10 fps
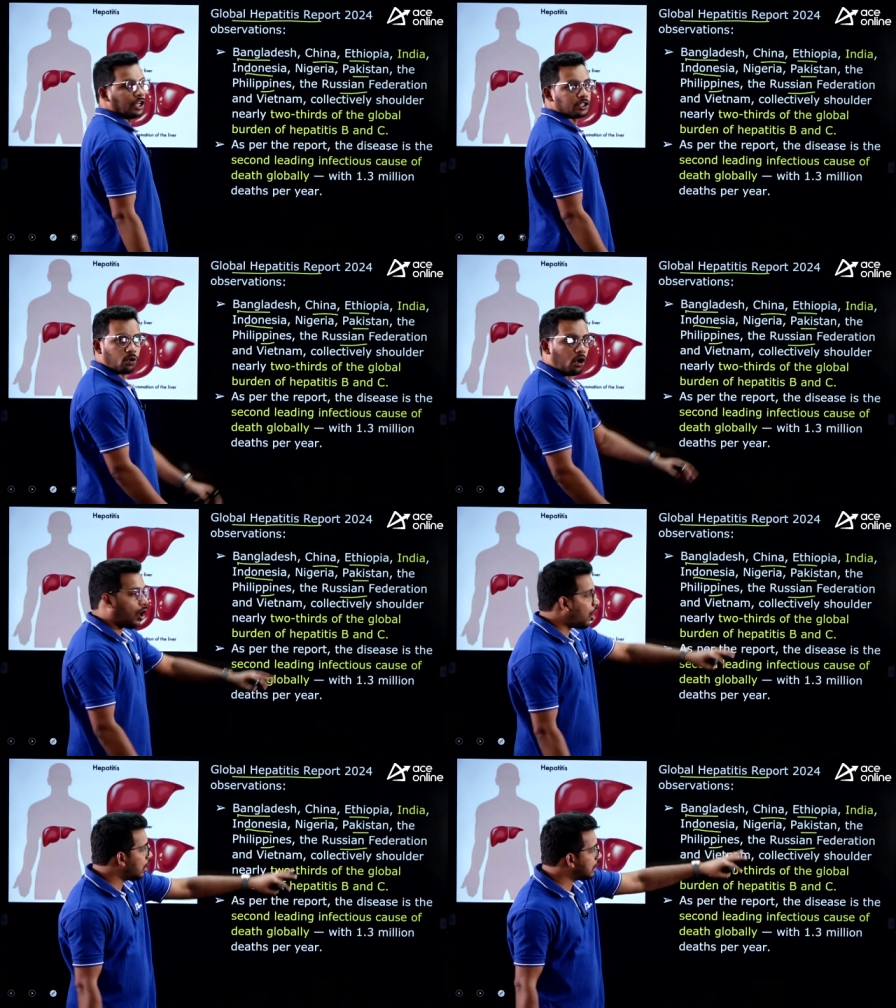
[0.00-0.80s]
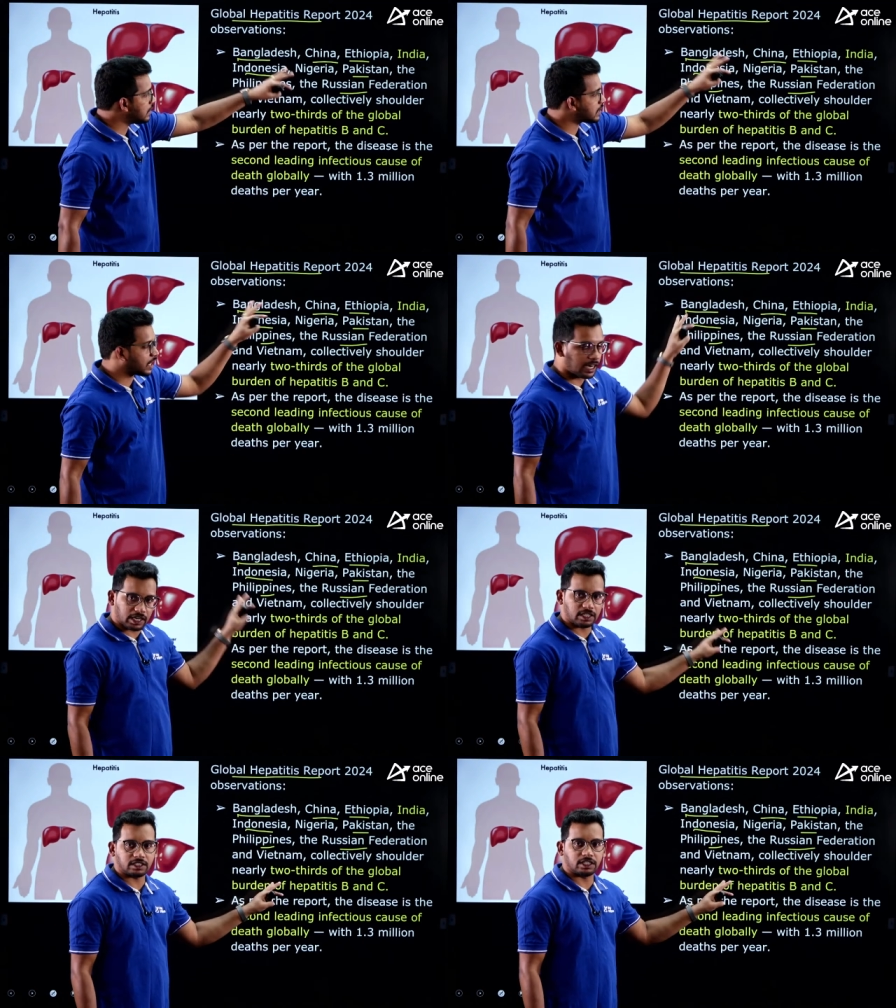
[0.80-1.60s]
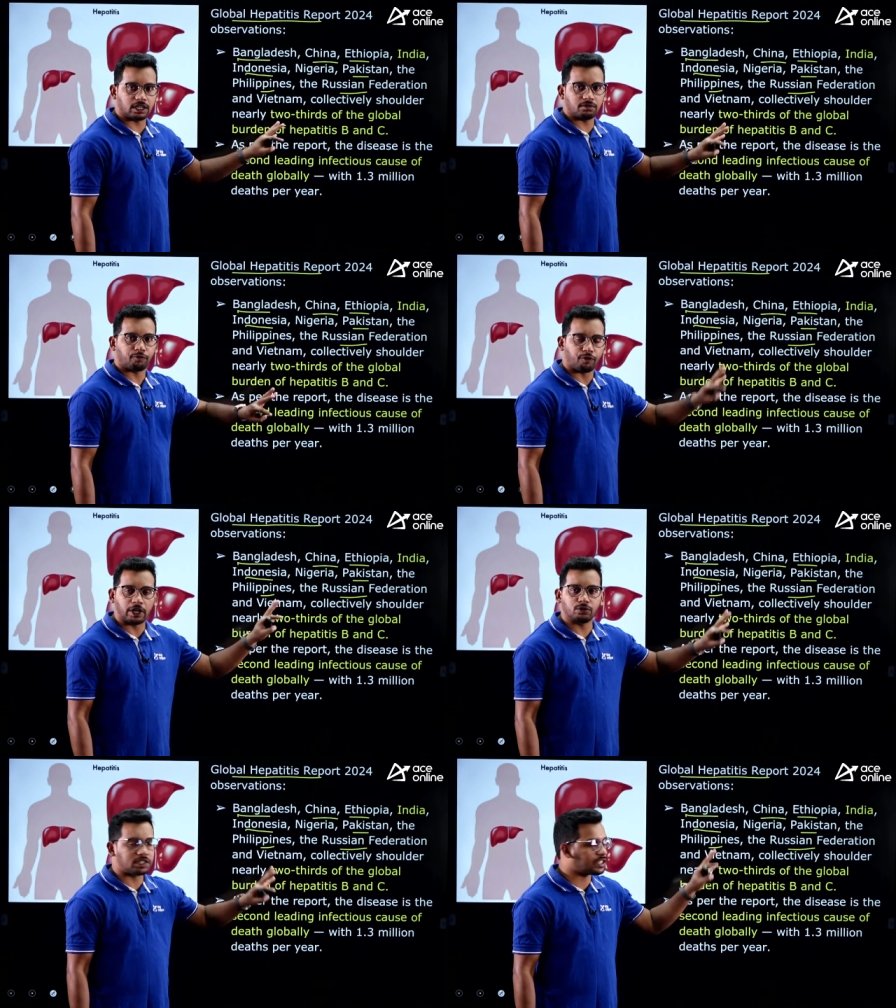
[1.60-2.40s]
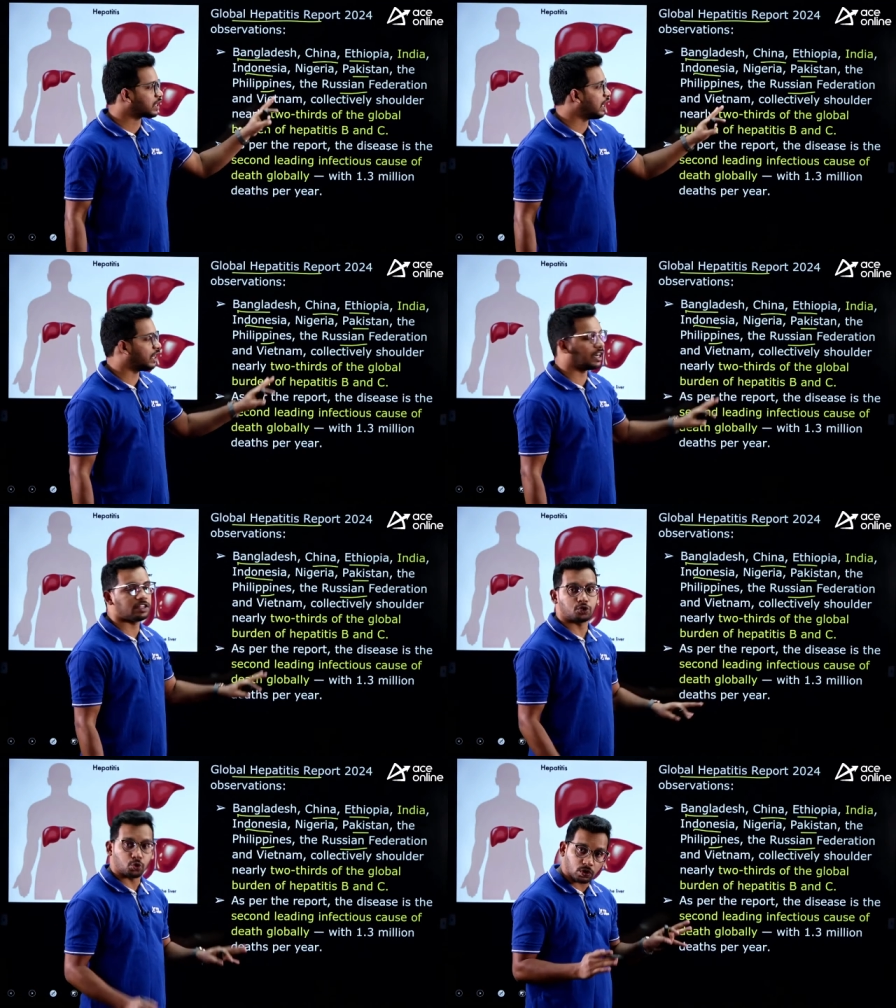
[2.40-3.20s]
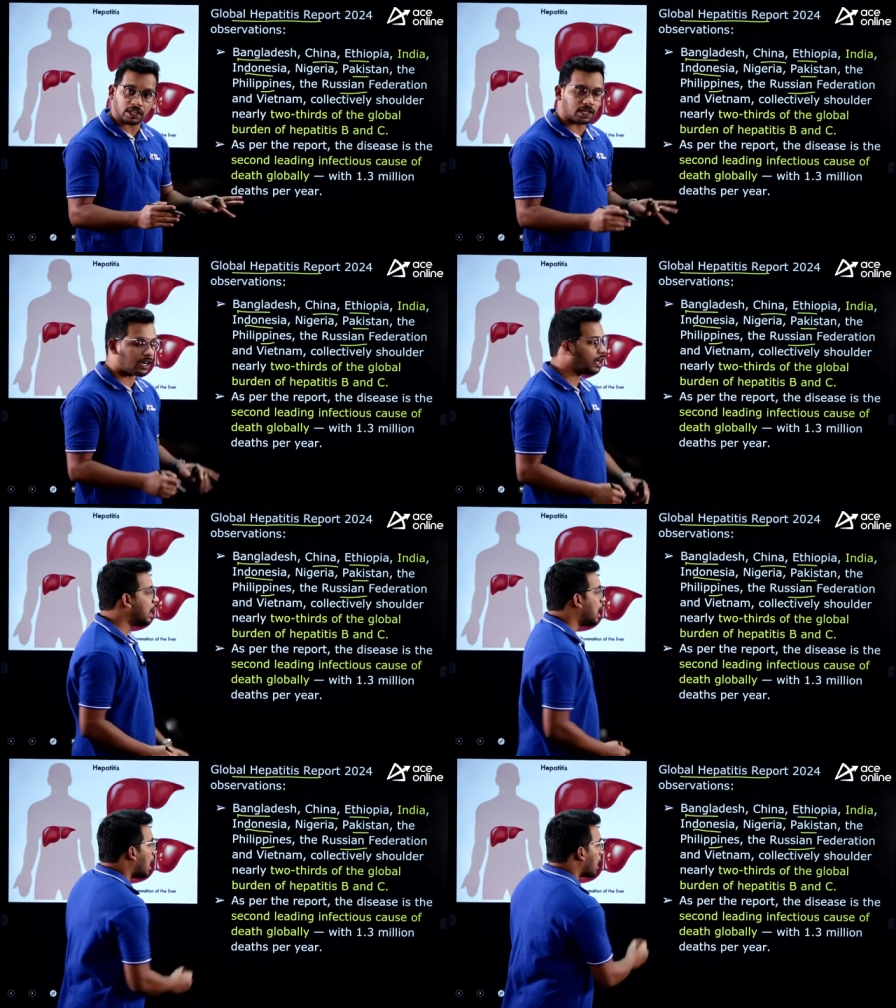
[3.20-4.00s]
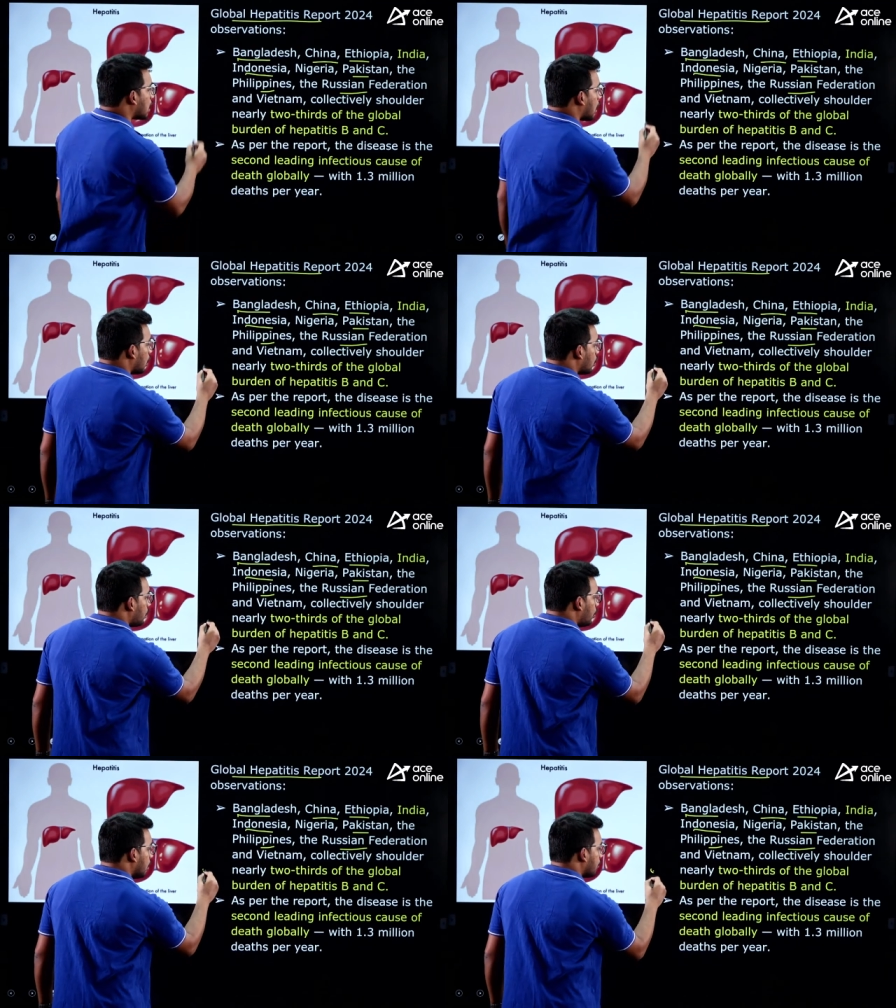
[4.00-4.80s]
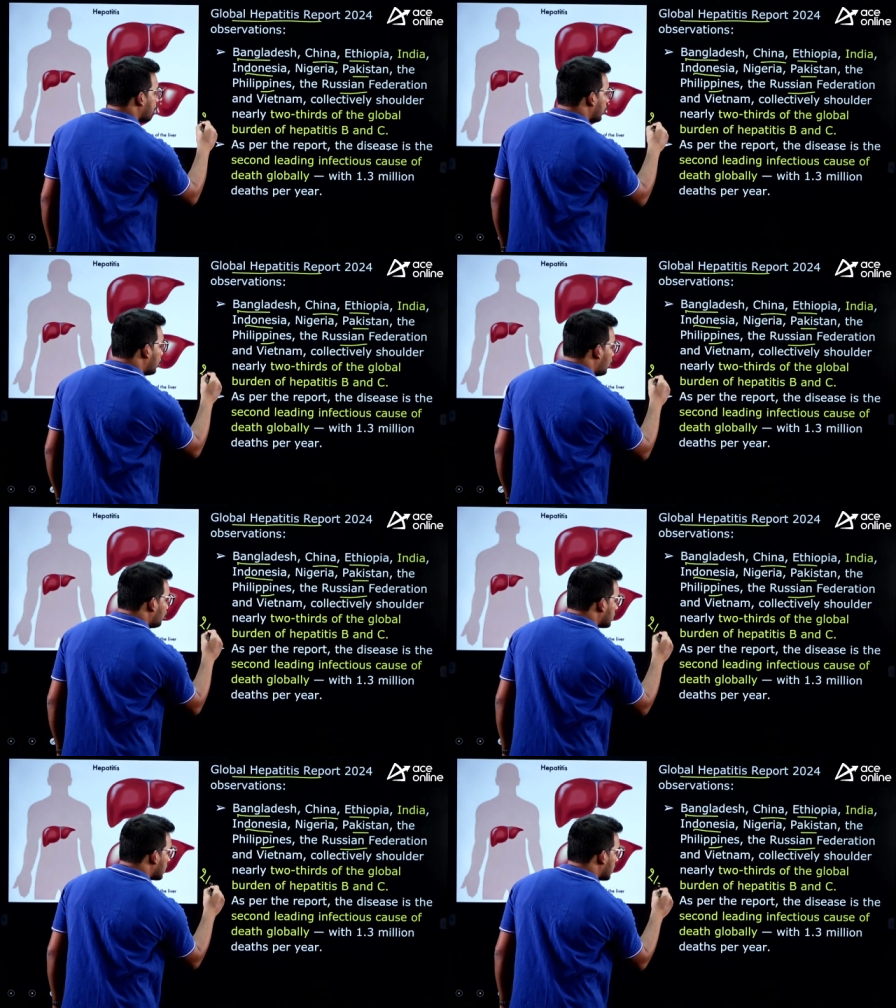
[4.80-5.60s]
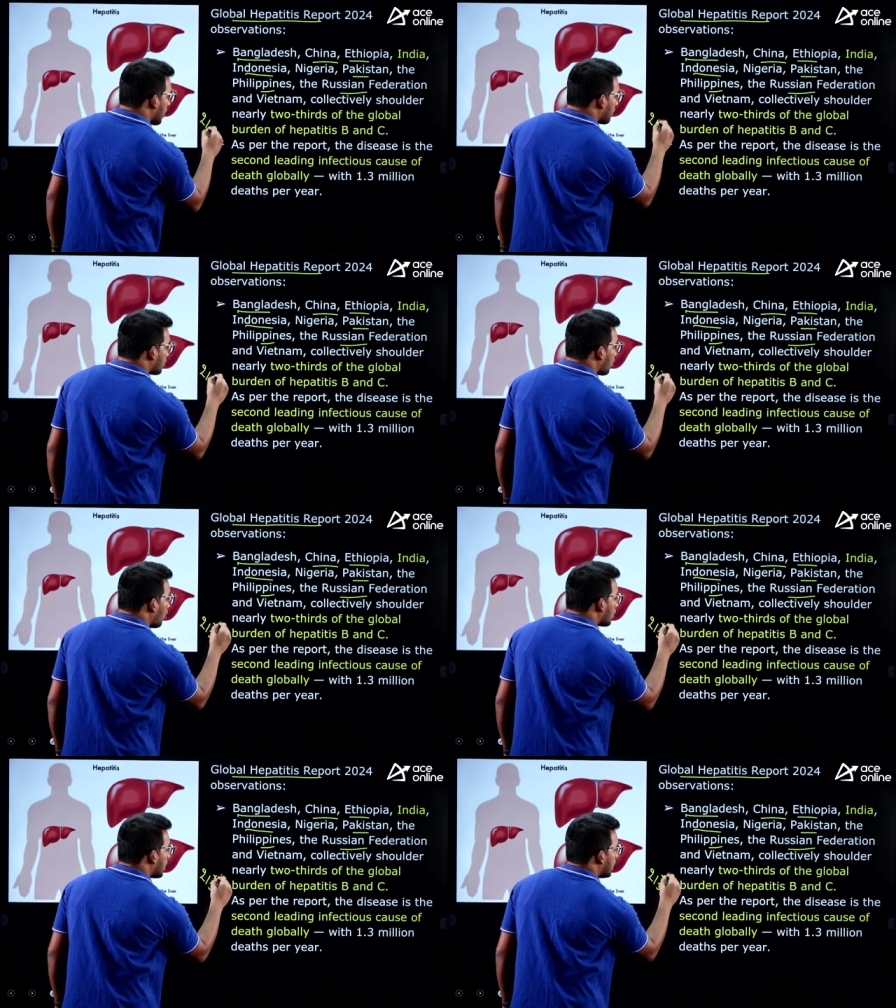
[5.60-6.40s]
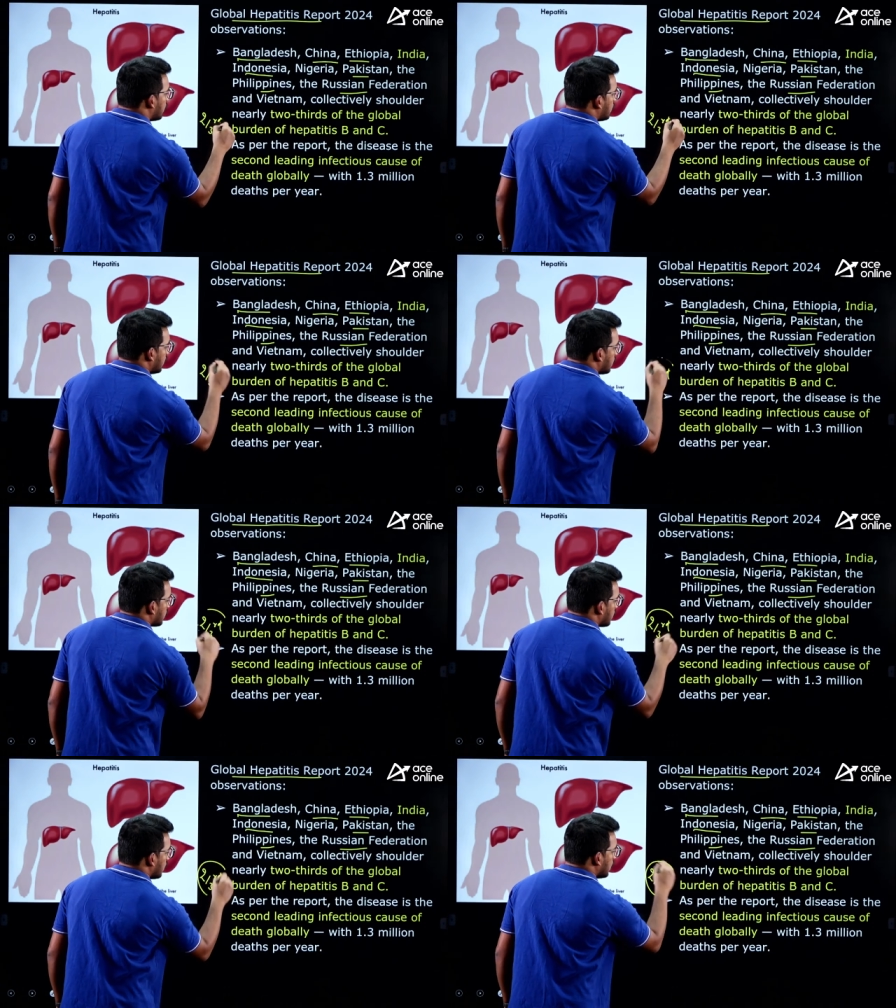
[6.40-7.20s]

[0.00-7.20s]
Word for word: so, all these countries that 5, 6 countries together are contributing for two third of total disease.